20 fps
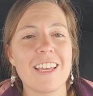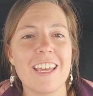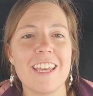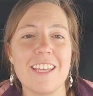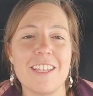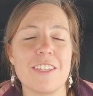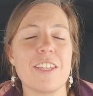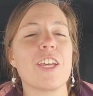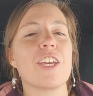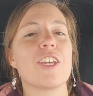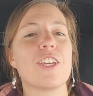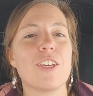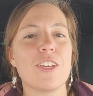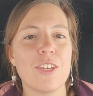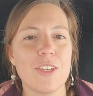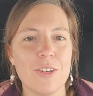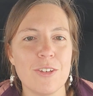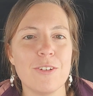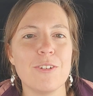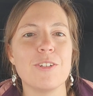is a
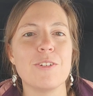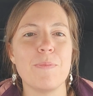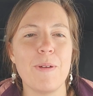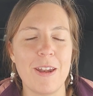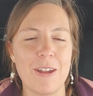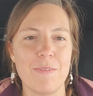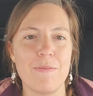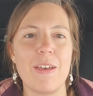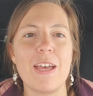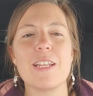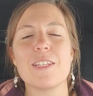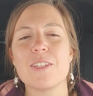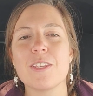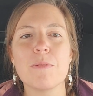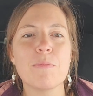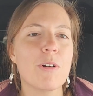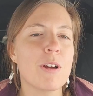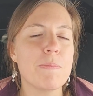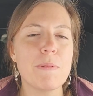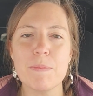huge benefit. So the
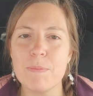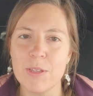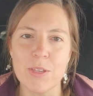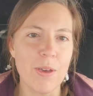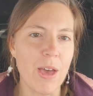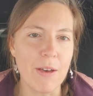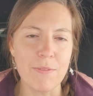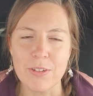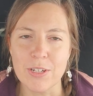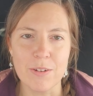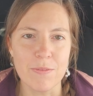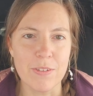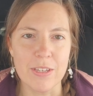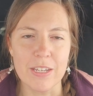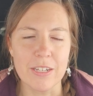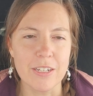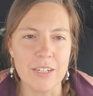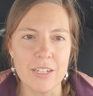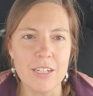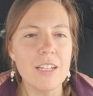more people you have in your
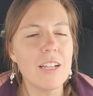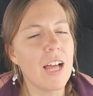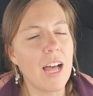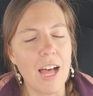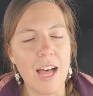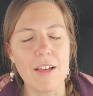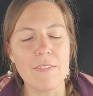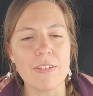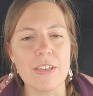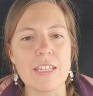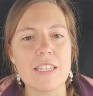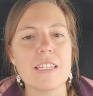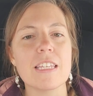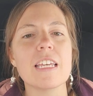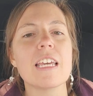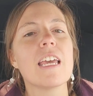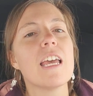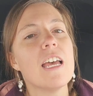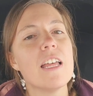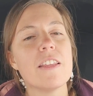vehicle,
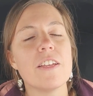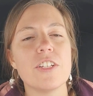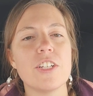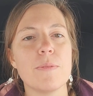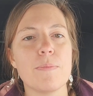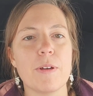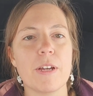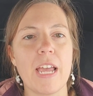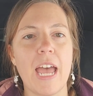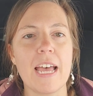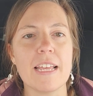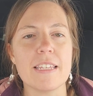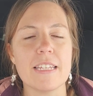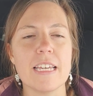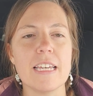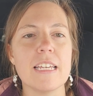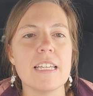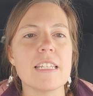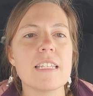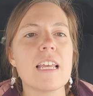obviously, the cheaper gas
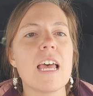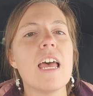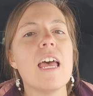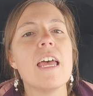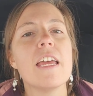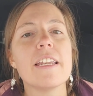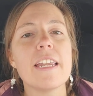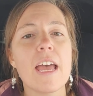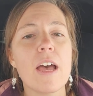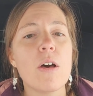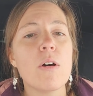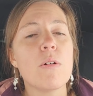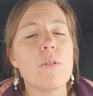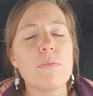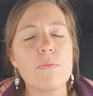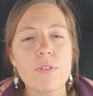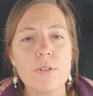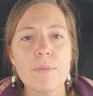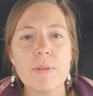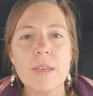is. Now,
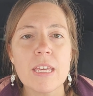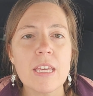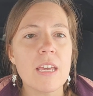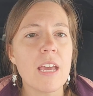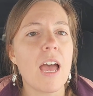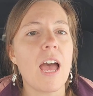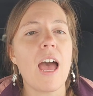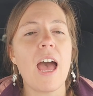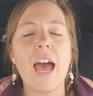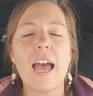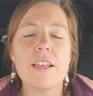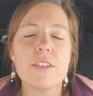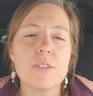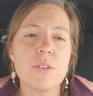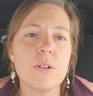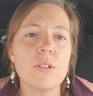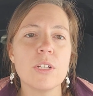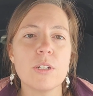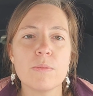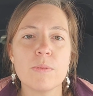for me, I
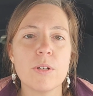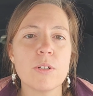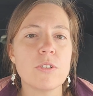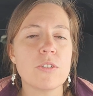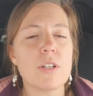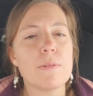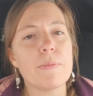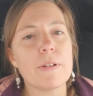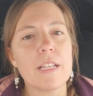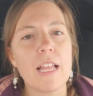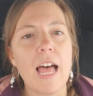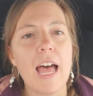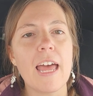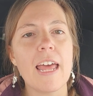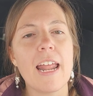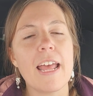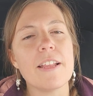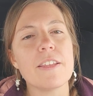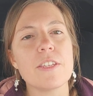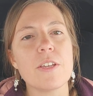solo road trip a lot,
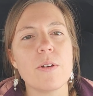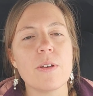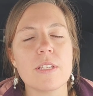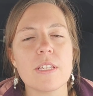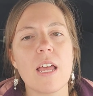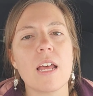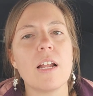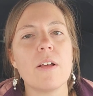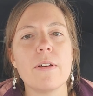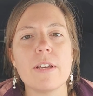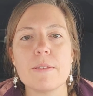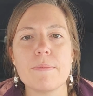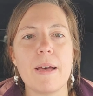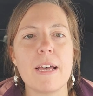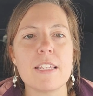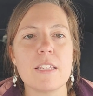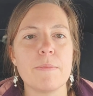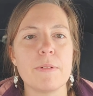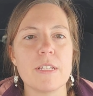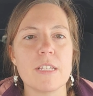and so it's not always
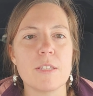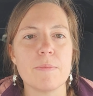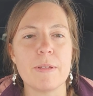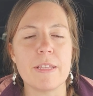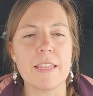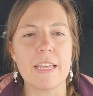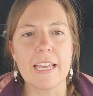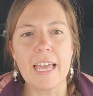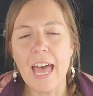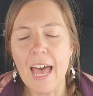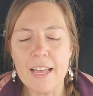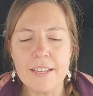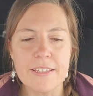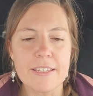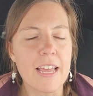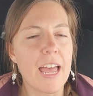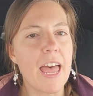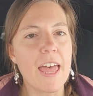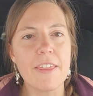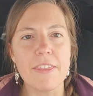possible to split the gas,
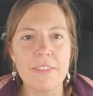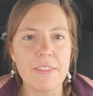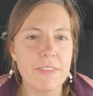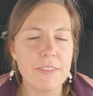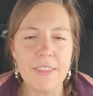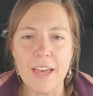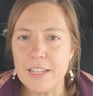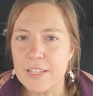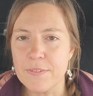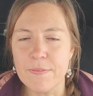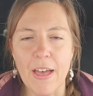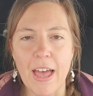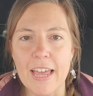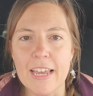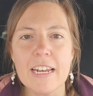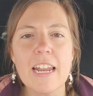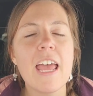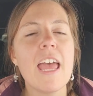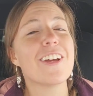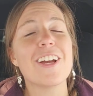and that's
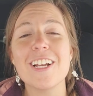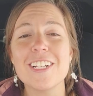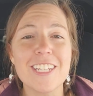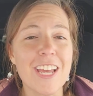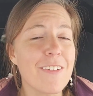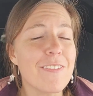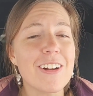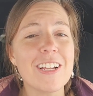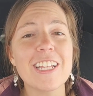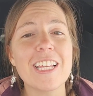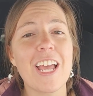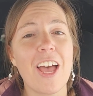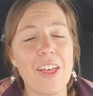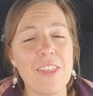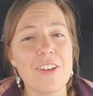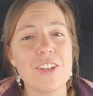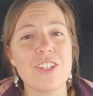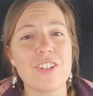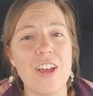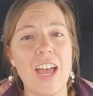fine. There are definitely
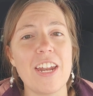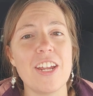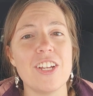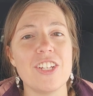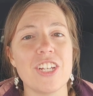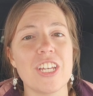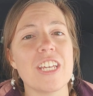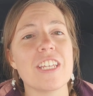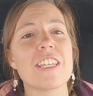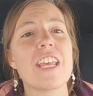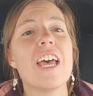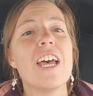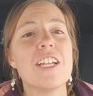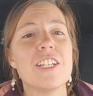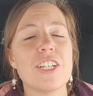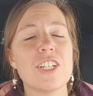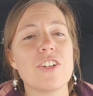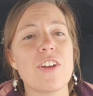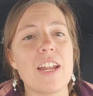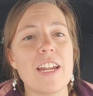other strategies
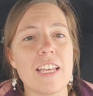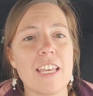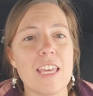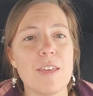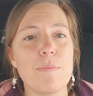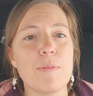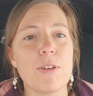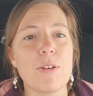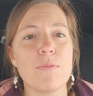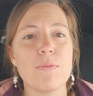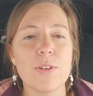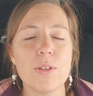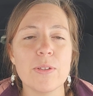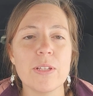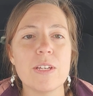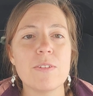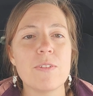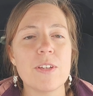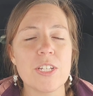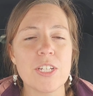to try to keep your fuel
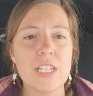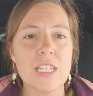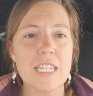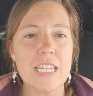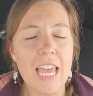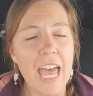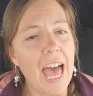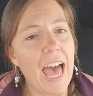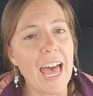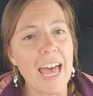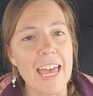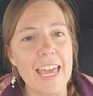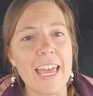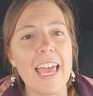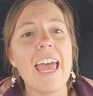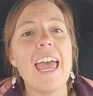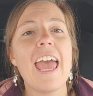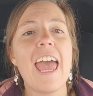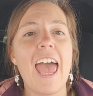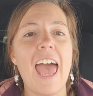efficiency high
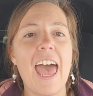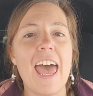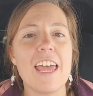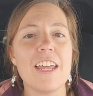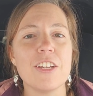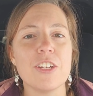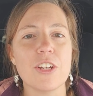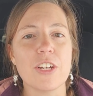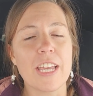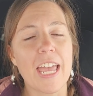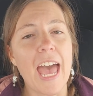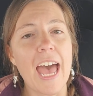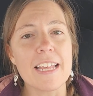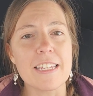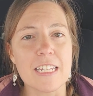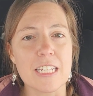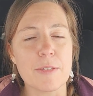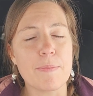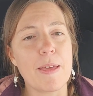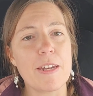and your
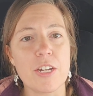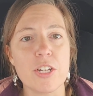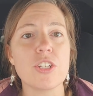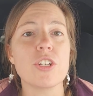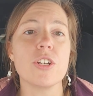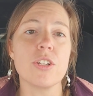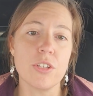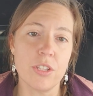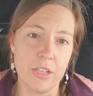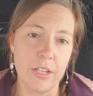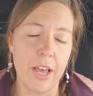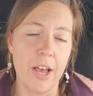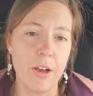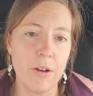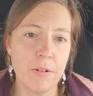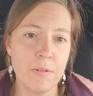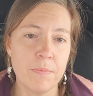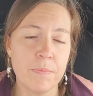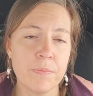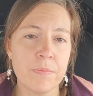gas expenditures
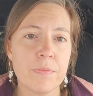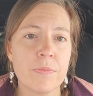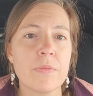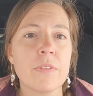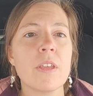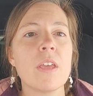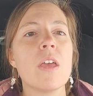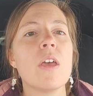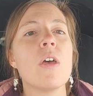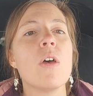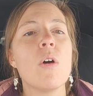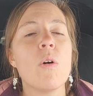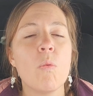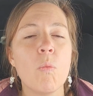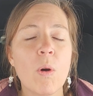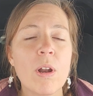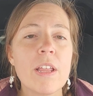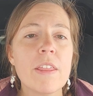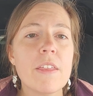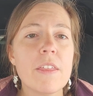low.
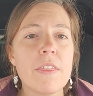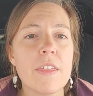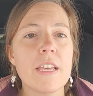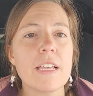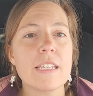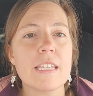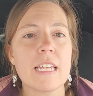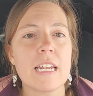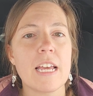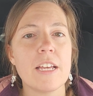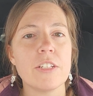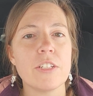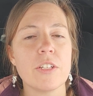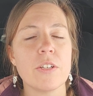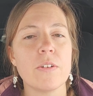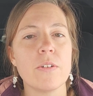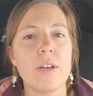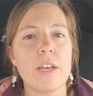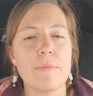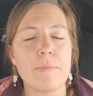One of the things that I
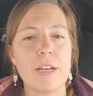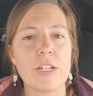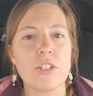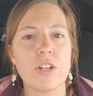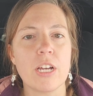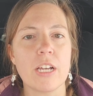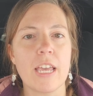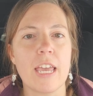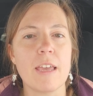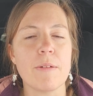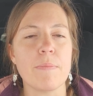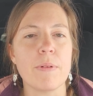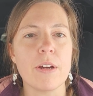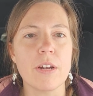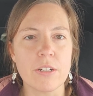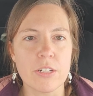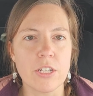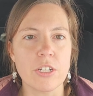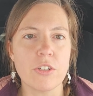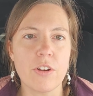do in my truck
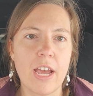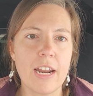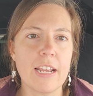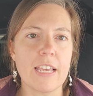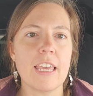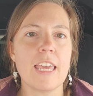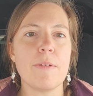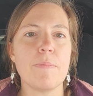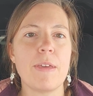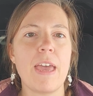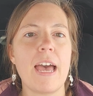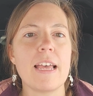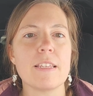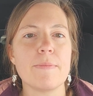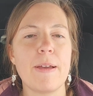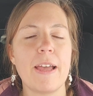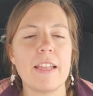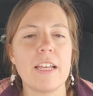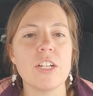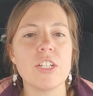camper to try to keep gas
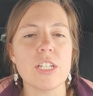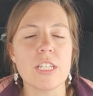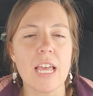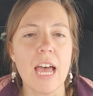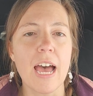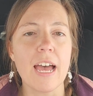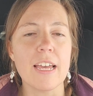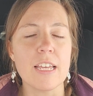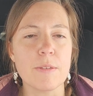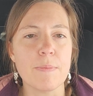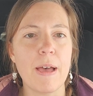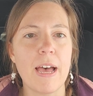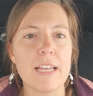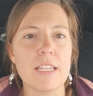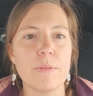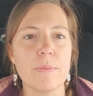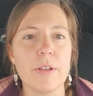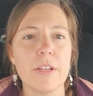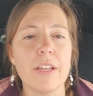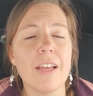mileage as high as
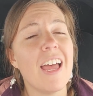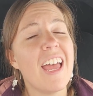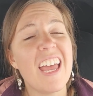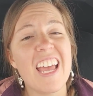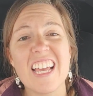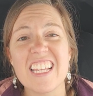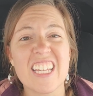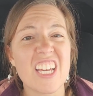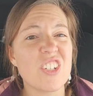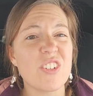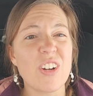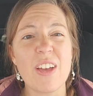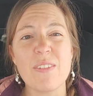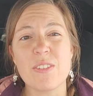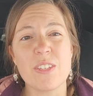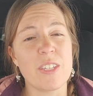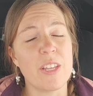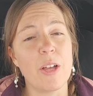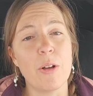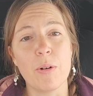possible is I drive
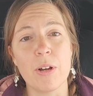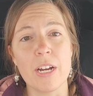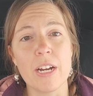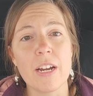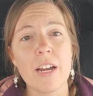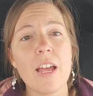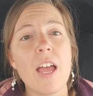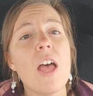slower.